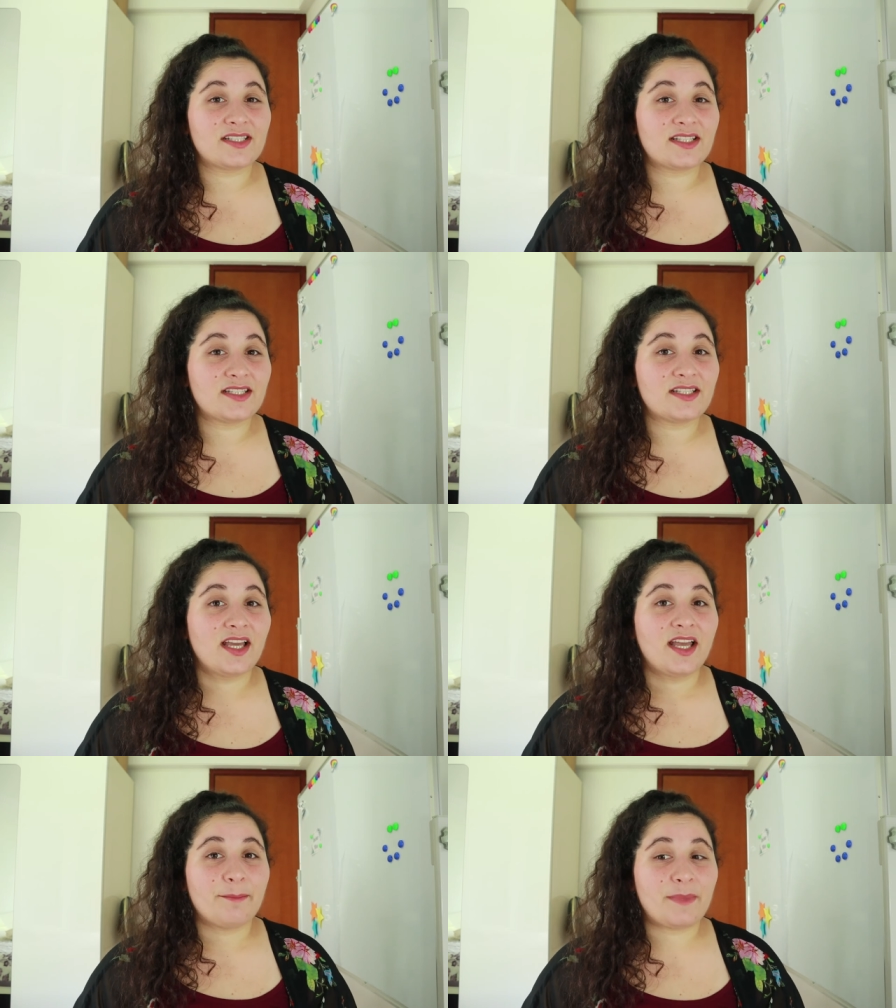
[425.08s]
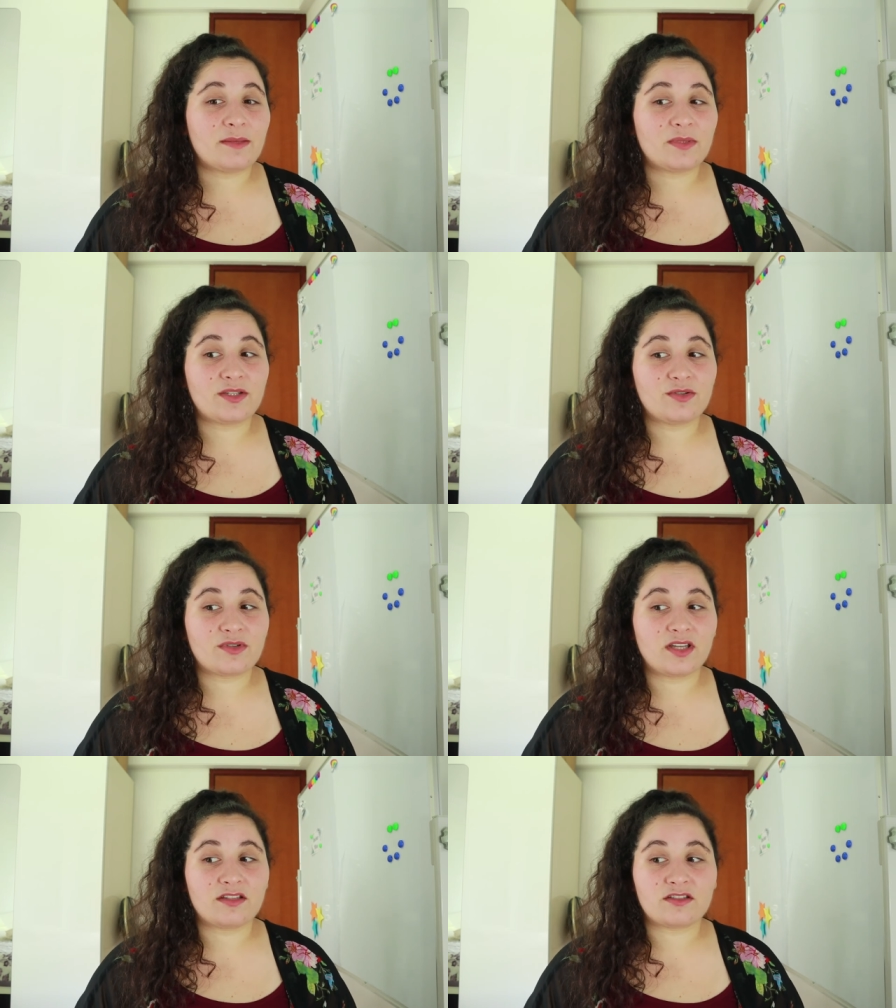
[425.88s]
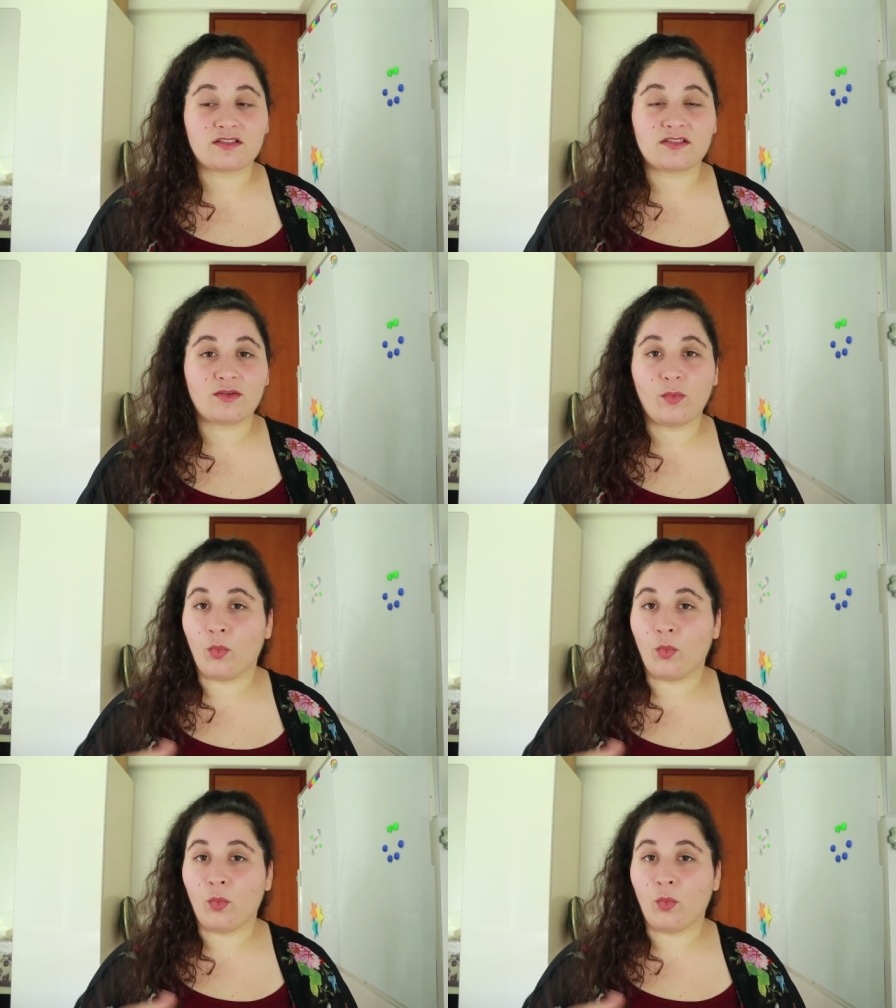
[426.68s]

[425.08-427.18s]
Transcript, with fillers: city, maybe you can just